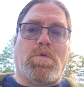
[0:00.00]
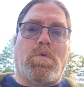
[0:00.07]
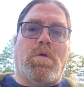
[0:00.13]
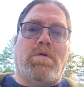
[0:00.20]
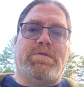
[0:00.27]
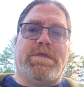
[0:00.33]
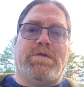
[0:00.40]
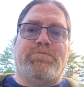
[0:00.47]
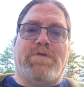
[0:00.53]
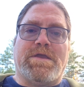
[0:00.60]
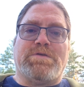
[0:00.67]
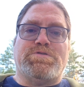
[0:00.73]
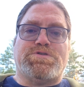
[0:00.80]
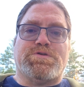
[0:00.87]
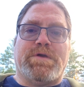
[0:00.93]
quality and
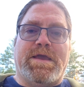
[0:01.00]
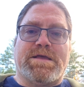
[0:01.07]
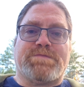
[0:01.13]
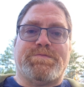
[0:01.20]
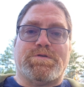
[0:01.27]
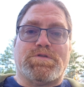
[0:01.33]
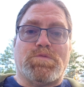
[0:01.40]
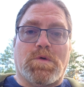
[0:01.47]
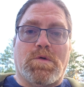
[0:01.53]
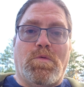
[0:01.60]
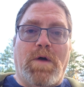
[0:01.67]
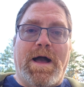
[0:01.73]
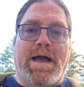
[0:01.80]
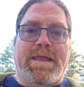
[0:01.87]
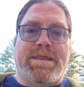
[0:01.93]
regulatory experts
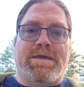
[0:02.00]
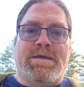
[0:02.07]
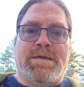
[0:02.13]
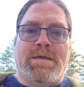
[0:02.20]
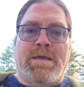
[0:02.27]
worldwide.